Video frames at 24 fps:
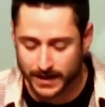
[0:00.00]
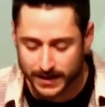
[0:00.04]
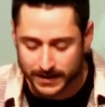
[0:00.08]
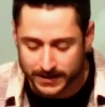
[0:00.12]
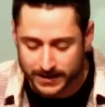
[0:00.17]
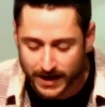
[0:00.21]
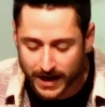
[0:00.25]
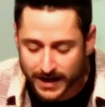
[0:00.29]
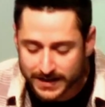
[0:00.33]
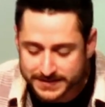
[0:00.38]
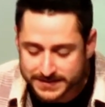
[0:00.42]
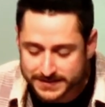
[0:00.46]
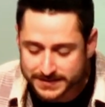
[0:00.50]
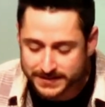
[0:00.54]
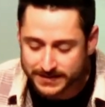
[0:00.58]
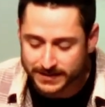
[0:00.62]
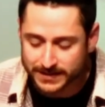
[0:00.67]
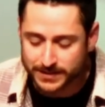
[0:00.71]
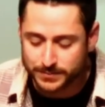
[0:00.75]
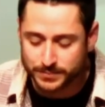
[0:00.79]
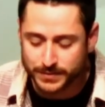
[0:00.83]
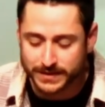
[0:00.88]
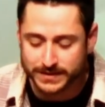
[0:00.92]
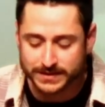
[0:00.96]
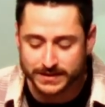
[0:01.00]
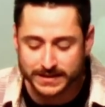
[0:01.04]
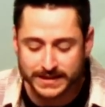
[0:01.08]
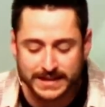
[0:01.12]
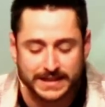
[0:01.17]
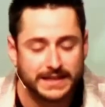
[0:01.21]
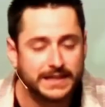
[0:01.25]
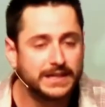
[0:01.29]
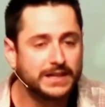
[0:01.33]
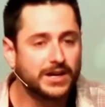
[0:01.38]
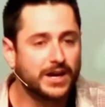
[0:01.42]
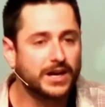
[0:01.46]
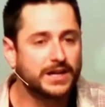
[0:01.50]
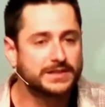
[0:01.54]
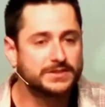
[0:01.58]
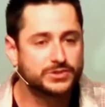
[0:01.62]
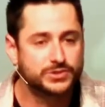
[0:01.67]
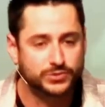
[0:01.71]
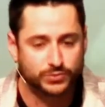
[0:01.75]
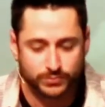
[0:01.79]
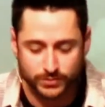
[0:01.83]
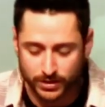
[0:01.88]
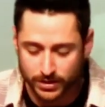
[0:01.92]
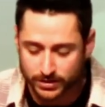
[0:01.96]
constantly be leaning on,
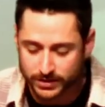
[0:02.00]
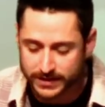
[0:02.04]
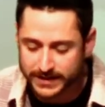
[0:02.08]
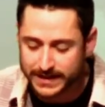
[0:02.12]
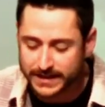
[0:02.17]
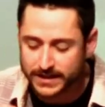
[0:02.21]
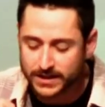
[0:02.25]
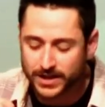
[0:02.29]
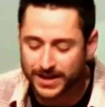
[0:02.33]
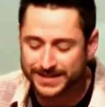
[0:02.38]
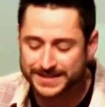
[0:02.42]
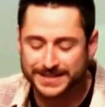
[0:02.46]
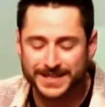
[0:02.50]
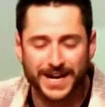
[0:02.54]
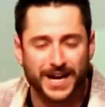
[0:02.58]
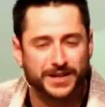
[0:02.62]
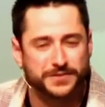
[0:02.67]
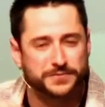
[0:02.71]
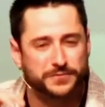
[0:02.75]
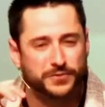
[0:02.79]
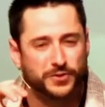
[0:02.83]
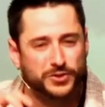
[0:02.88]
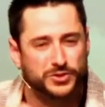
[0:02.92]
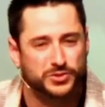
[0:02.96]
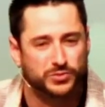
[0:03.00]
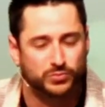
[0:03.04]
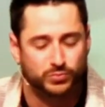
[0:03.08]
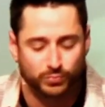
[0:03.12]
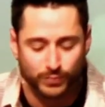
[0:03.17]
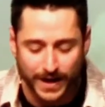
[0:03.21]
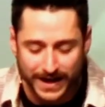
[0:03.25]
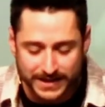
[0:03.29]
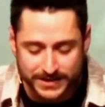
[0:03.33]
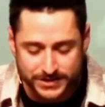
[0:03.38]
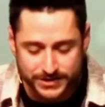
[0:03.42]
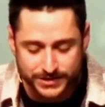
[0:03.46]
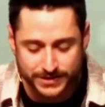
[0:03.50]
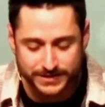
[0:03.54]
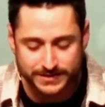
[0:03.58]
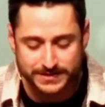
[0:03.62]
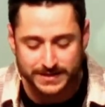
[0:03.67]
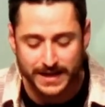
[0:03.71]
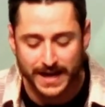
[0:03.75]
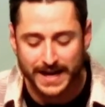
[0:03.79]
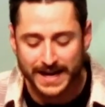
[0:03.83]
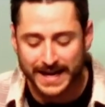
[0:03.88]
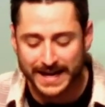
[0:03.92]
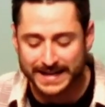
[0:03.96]
uh, leaning on God for direction
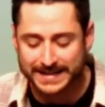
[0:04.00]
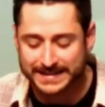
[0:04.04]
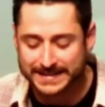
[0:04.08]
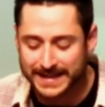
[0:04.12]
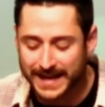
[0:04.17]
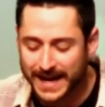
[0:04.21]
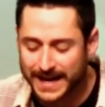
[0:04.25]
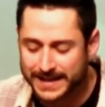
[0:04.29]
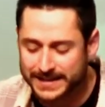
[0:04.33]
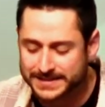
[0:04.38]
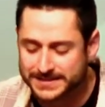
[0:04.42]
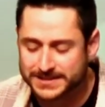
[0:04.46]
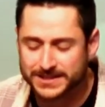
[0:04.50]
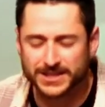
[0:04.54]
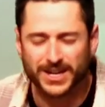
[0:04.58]
and guidance,